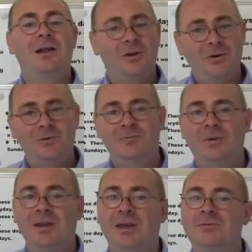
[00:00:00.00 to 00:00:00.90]
Hello,
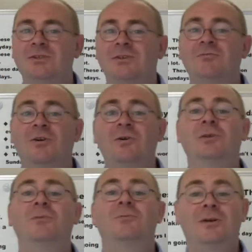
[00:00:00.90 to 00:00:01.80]
my name's John
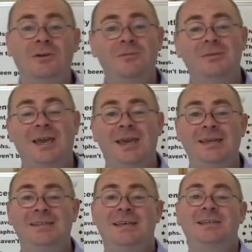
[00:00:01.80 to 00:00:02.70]
Rowan. Welcome to
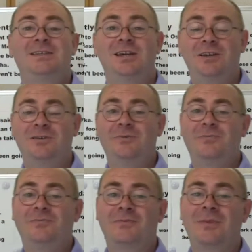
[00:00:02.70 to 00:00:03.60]
aset channel.
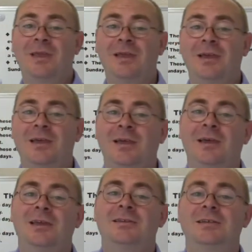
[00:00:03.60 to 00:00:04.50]

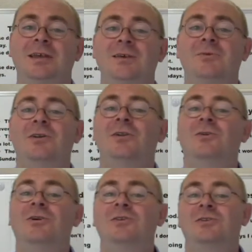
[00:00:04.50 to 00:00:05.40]
Today we're going to
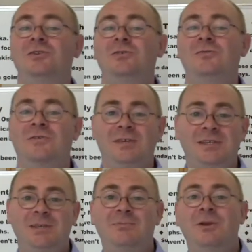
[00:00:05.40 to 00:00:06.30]
look at two very
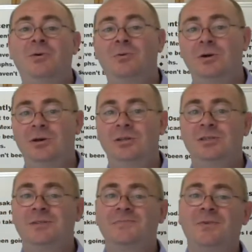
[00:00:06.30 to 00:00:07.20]
similar
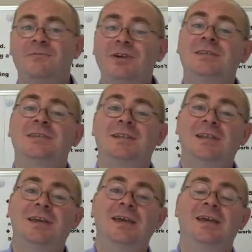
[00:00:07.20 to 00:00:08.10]
words,
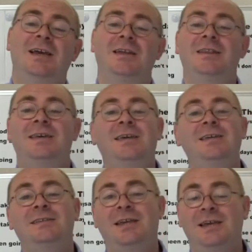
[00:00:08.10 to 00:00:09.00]
recently and
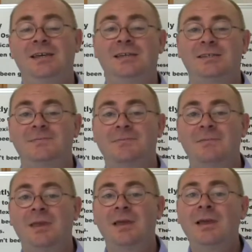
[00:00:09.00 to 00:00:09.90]
these days.
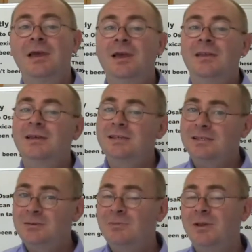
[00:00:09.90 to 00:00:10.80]
They're
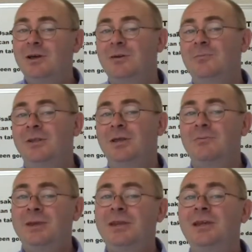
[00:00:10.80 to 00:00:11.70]
similar, but
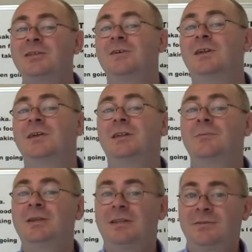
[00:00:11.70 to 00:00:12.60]
their meanings are a
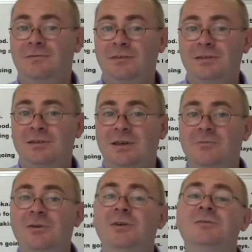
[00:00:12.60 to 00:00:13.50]
little bit different,
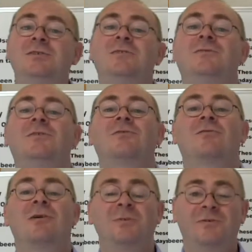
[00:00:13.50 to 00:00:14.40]
and we use different
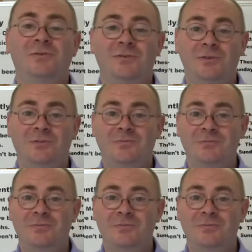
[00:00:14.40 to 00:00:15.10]
grammar for them.